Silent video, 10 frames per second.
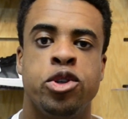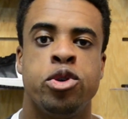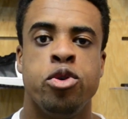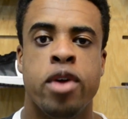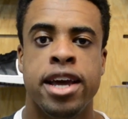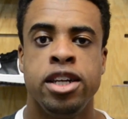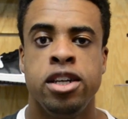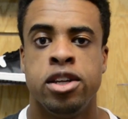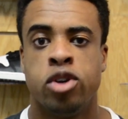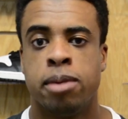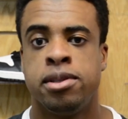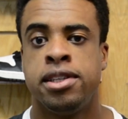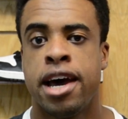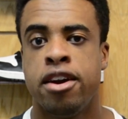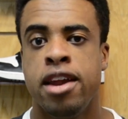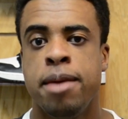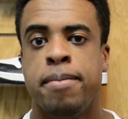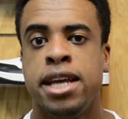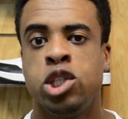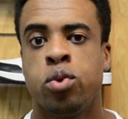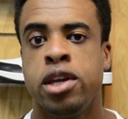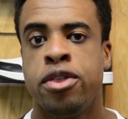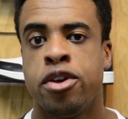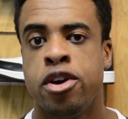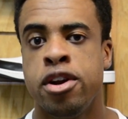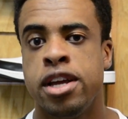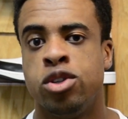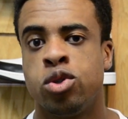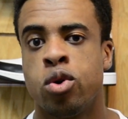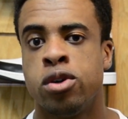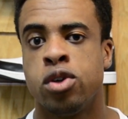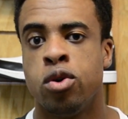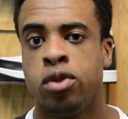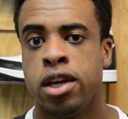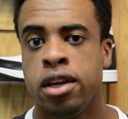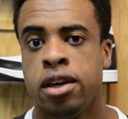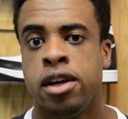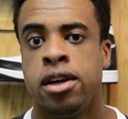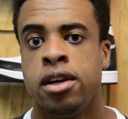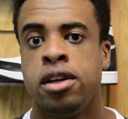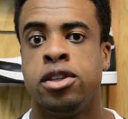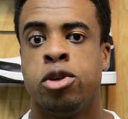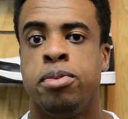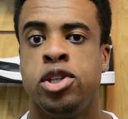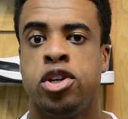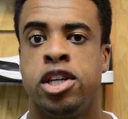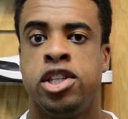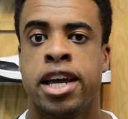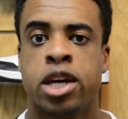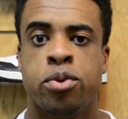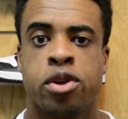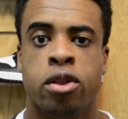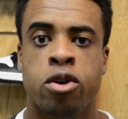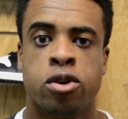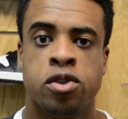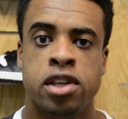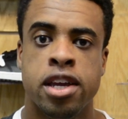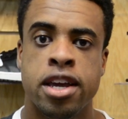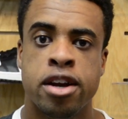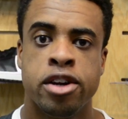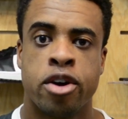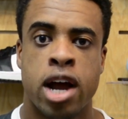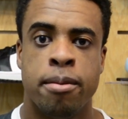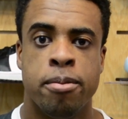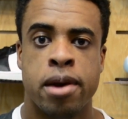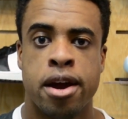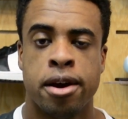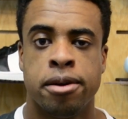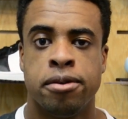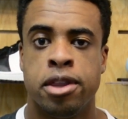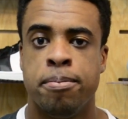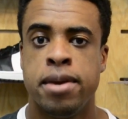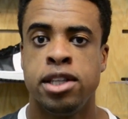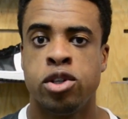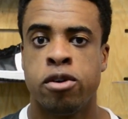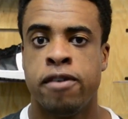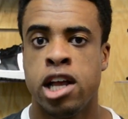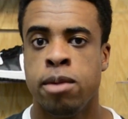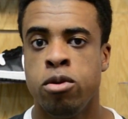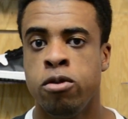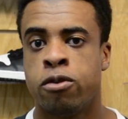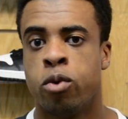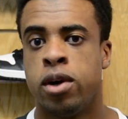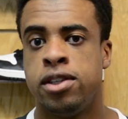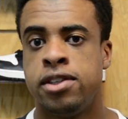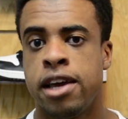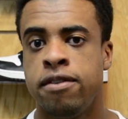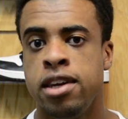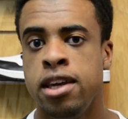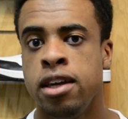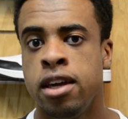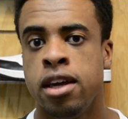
True Red drops Saturday, May 23rd in stores only, so be sure to check in with your local City Gear to grab a pair. The men's are available for 170,